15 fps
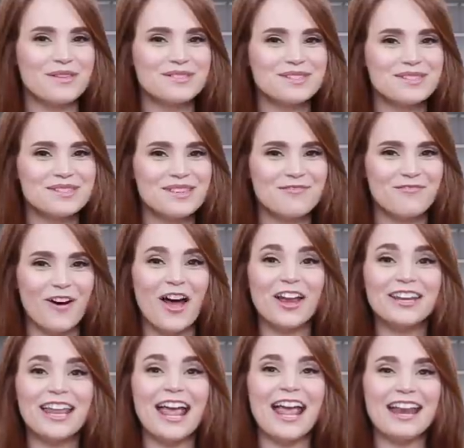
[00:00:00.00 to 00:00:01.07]
This is the
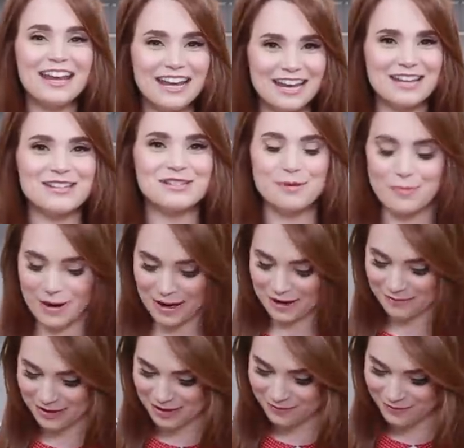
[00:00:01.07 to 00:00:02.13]
fun and easy
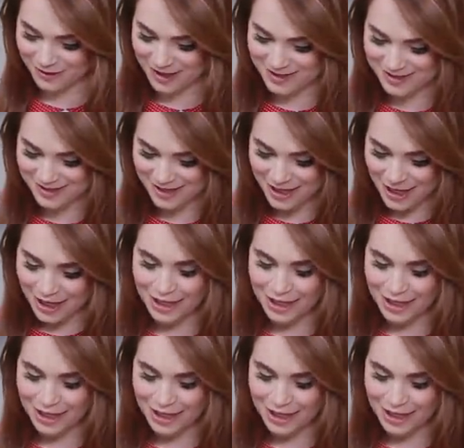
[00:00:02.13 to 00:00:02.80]
part. Ready for this?